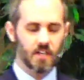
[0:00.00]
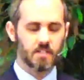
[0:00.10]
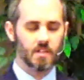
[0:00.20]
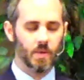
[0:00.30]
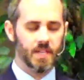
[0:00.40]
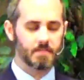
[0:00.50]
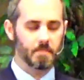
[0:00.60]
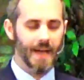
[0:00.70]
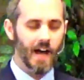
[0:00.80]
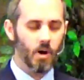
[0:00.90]
so that we can
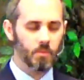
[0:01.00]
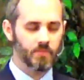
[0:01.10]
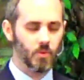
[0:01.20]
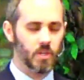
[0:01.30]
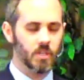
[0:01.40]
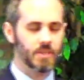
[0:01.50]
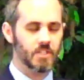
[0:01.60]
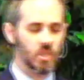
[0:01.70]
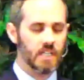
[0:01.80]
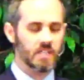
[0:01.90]
bow before you and
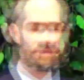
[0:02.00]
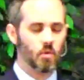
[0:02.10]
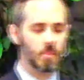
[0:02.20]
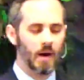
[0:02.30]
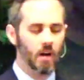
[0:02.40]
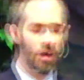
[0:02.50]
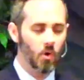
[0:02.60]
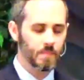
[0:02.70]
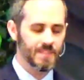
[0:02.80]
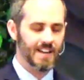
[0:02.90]
transform our
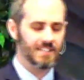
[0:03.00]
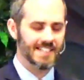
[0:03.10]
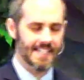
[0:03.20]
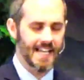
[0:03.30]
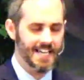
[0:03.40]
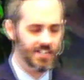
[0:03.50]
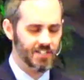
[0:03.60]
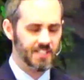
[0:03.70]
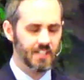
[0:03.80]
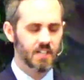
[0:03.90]
homes, our
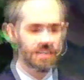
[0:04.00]
desires,